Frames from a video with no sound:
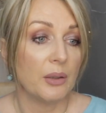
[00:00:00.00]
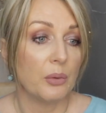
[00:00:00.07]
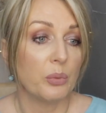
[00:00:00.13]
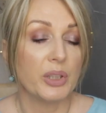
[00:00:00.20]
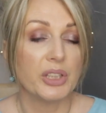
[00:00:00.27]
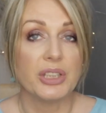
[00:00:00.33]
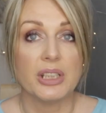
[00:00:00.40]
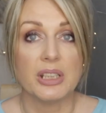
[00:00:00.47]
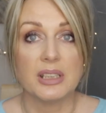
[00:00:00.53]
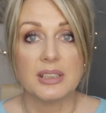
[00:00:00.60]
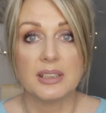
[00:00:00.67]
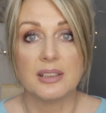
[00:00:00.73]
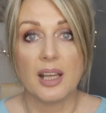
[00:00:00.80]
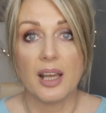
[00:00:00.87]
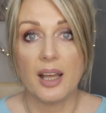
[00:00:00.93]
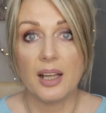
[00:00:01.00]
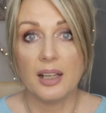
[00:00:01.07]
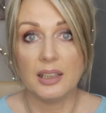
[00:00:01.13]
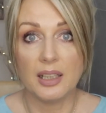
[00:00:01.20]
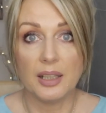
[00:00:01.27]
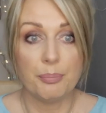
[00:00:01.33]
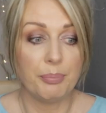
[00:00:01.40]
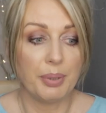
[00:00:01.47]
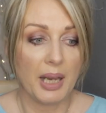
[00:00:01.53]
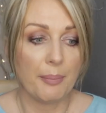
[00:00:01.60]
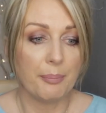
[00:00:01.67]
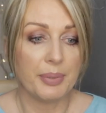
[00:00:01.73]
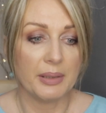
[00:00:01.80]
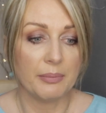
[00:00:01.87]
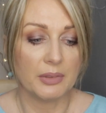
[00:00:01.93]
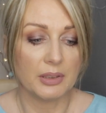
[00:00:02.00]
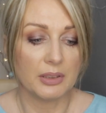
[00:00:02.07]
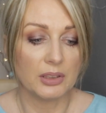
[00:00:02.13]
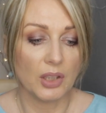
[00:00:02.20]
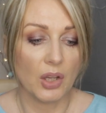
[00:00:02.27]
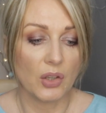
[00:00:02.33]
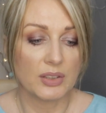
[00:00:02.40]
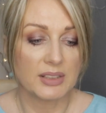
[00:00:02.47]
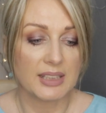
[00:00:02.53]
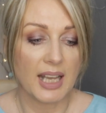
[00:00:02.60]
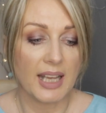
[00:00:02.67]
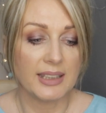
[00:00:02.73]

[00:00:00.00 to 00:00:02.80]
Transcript: which is the lip plumping gloss.